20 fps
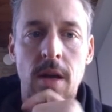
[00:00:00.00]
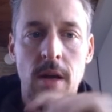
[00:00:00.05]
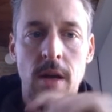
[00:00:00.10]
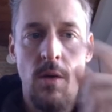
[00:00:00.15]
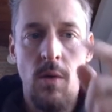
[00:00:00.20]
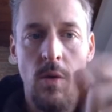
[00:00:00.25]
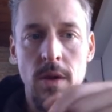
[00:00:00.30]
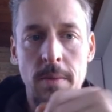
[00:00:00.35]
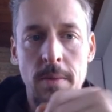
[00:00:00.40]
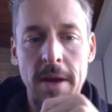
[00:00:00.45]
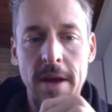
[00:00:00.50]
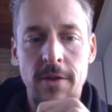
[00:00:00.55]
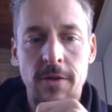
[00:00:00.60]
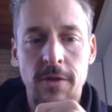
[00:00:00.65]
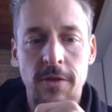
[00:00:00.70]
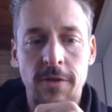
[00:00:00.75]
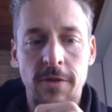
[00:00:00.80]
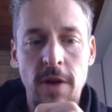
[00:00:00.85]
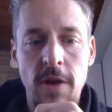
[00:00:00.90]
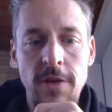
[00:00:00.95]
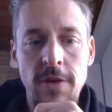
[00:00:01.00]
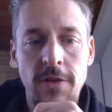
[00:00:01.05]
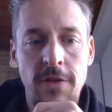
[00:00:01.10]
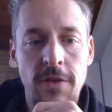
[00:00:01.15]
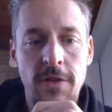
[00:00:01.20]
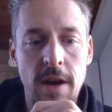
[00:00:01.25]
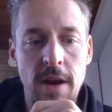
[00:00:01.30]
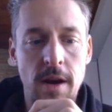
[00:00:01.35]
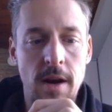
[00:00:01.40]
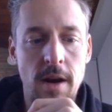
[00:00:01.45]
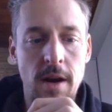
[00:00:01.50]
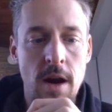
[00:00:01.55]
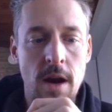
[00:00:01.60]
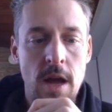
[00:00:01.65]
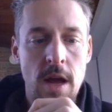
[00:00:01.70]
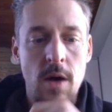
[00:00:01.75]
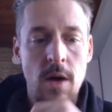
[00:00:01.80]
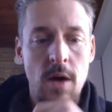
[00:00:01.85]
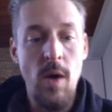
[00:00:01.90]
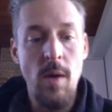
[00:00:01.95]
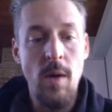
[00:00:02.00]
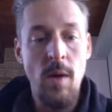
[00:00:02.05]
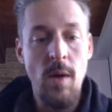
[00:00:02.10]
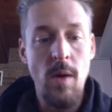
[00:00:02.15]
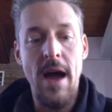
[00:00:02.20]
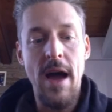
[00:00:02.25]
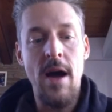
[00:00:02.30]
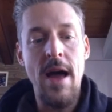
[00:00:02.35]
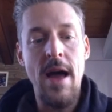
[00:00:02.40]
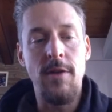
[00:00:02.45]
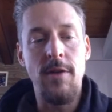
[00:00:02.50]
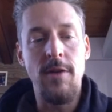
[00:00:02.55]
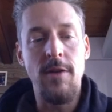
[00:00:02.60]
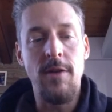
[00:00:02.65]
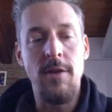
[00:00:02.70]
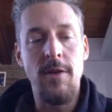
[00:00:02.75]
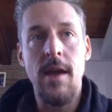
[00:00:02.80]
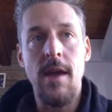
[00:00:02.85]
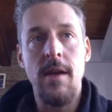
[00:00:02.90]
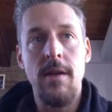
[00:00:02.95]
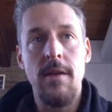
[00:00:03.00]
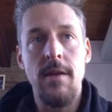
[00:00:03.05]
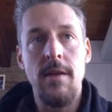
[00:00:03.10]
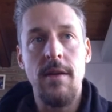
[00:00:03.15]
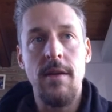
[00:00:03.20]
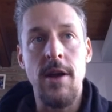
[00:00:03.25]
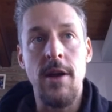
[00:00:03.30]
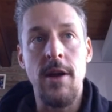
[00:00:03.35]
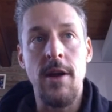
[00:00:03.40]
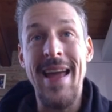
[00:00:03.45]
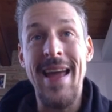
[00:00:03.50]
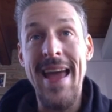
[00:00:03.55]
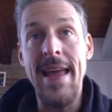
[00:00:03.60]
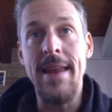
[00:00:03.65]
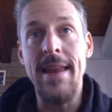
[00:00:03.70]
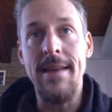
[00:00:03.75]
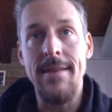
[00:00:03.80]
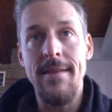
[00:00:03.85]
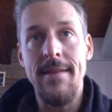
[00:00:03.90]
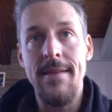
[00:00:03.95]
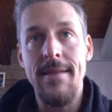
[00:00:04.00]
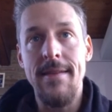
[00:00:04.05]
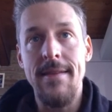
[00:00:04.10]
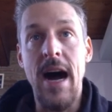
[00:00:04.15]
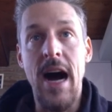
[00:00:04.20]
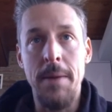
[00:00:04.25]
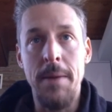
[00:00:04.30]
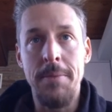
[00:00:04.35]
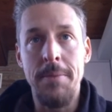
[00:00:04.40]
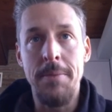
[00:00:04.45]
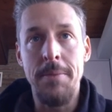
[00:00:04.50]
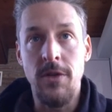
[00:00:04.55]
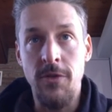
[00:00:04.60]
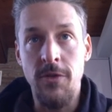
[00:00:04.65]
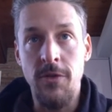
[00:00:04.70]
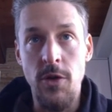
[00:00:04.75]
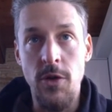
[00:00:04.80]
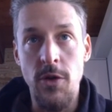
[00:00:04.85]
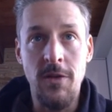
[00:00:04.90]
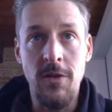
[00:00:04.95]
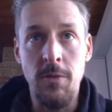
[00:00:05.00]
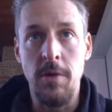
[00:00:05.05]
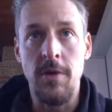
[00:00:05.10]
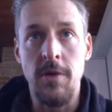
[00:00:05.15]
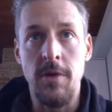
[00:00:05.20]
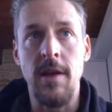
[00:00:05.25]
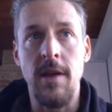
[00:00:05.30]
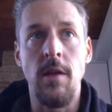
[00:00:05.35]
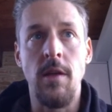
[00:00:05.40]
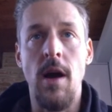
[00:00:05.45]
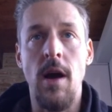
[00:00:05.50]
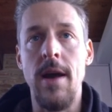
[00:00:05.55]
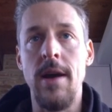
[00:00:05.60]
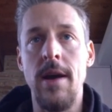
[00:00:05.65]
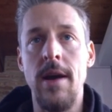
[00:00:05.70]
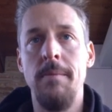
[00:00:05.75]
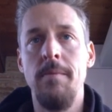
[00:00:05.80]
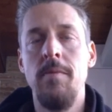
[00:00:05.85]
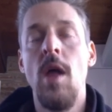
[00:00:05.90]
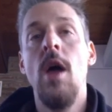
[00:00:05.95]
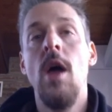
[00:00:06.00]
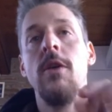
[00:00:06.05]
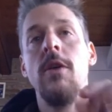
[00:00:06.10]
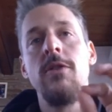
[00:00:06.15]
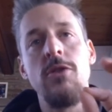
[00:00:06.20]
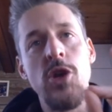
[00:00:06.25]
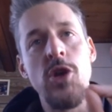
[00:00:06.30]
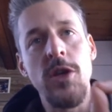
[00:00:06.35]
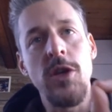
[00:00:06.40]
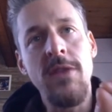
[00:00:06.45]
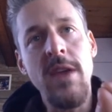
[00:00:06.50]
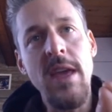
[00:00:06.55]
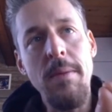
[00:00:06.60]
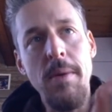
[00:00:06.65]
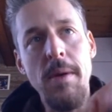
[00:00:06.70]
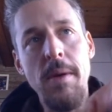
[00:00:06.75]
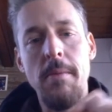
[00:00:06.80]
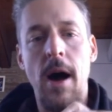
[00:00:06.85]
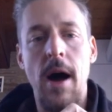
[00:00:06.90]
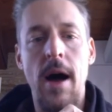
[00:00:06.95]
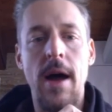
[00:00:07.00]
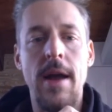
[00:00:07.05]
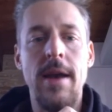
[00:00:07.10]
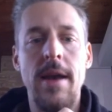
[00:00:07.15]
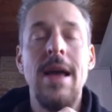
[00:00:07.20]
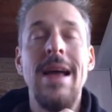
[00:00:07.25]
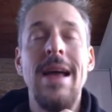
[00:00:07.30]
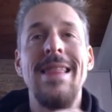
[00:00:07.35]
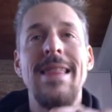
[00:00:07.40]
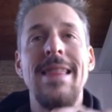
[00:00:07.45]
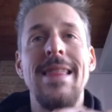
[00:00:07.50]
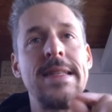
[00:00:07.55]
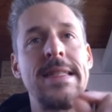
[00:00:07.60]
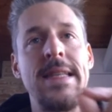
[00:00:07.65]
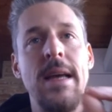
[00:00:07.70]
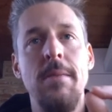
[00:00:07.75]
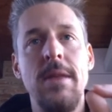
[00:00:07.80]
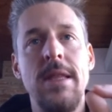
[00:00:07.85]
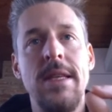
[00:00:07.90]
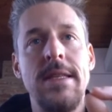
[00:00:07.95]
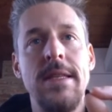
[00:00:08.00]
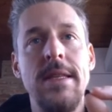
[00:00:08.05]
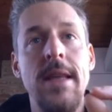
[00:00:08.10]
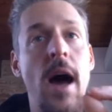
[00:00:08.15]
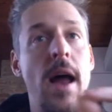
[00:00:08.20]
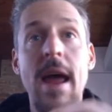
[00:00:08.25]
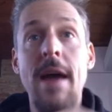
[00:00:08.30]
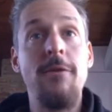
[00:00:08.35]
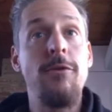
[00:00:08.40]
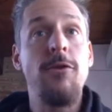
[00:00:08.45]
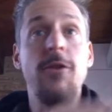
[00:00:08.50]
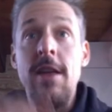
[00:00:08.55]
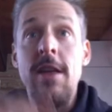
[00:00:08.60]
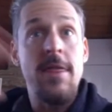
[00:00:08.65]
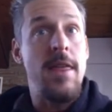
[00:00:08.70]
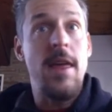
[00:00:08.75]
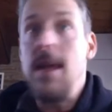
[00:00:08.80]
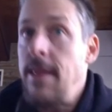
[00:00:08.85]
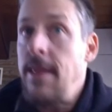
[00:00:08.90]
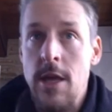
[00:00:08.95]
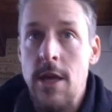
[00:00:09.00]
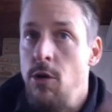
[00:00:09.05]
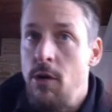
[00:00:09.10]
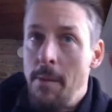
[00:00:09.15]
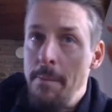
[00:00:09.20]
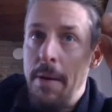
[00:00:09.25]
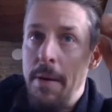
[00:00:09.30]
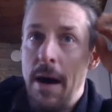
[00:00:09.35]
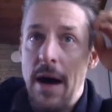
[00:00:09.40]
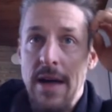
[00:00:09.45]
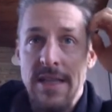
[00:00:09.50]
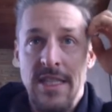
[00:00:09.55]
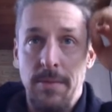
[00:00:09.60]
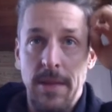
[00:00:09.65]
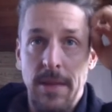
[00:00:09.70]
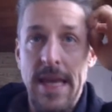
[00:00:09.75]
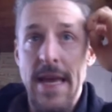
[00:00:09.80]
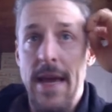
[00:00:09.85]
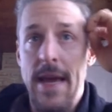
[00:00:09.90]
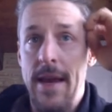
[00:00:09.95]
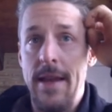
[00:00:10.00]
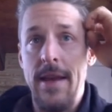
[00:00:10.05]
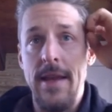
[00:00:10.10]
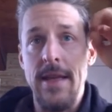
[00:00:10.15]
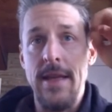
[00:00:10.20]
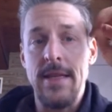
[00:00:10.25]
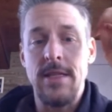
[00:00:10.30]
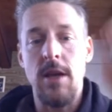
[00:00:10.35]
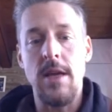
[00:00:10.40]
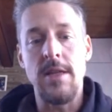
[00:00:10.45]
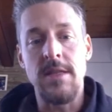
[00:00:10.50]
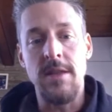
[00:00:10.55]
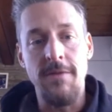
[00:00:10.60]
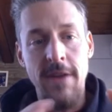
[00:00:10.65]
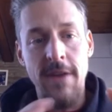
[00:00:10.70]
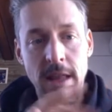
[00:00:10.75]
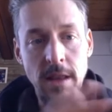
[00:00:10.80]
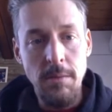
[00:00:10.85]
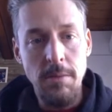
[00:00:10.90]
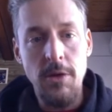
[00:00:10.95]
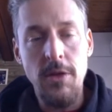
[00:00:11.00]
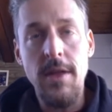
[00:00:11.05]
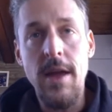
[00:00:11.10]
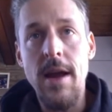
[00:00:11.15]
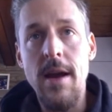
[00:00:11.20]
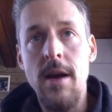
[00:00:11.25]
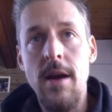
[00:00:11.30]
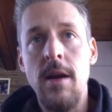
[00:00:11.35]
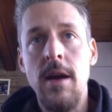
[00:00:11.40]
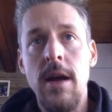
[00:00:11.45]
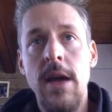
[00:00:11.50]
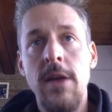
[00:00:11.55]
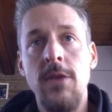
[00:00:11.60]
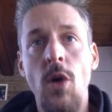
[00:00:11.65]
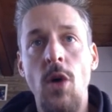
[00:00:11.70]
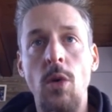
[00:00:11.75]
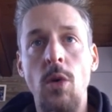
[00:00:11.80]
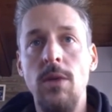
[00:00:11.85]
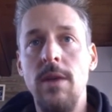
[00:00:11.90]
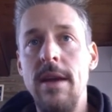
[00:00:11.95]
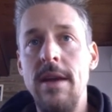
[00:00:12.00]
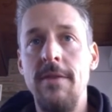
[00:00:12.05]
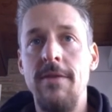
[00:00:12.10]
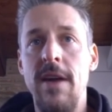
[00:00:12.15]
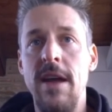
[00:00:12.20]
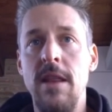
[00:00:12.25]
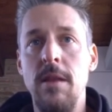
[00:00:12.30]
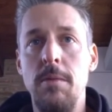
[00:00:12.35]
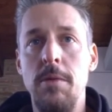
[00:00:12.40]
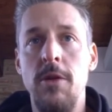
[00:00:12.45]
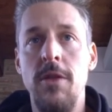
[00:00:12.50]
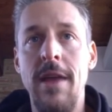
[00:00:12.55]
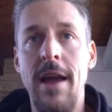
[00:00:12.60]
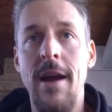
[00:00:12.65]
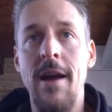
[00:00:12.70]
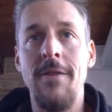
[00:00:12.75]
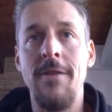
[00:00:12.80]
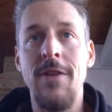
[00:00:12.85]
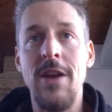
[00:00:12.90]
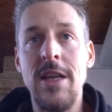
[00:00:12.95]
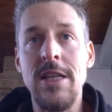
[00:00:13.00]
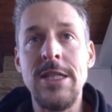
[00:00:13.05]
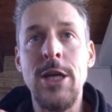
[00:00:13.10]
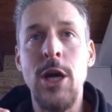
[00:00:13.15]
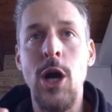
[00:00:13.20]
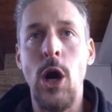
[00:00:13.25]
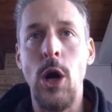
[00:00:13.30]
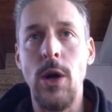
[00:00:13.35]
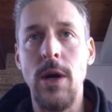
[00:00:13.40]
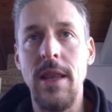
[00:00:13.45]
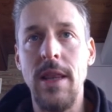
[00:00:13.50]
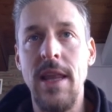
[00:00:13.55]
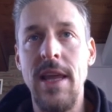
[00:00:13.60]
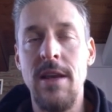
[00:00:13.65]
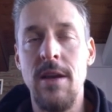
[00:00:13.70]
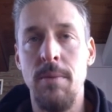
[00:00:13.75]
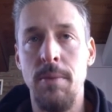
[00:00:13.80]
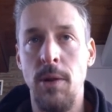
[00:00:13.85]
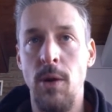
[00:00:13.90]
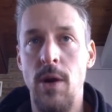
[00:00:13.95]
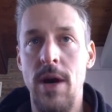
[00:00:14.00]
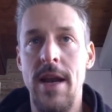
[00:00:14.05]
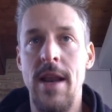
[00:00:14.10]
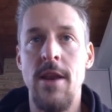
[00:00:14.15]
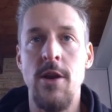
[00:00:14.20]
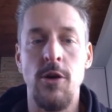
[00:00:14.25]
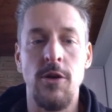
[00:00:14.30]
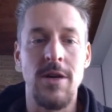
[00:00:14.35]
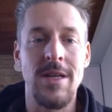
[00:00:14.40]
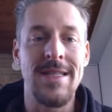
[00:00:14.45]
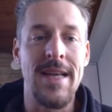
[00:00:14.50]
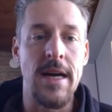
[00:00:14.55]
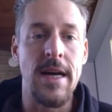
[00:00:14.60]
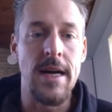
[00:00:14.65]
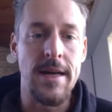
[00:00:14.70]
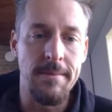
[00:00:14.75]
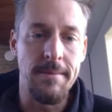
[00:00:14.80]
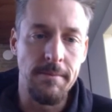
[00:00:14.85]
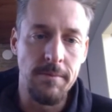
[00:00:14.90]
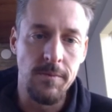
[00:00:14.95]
When the page refreshes here, we will now have a link down here to edit the options for this particular item. So just keep in mind that some of this, not everything that you can possibly edit is available there. It's only available there if it is currently deployed in your design.